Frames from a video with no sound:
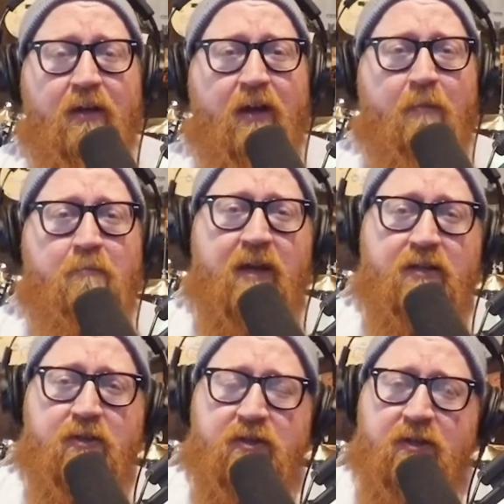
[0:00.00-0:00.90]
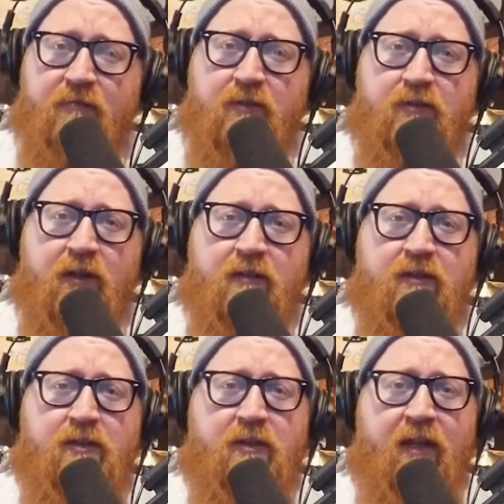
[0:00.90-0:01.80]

a major shift and transition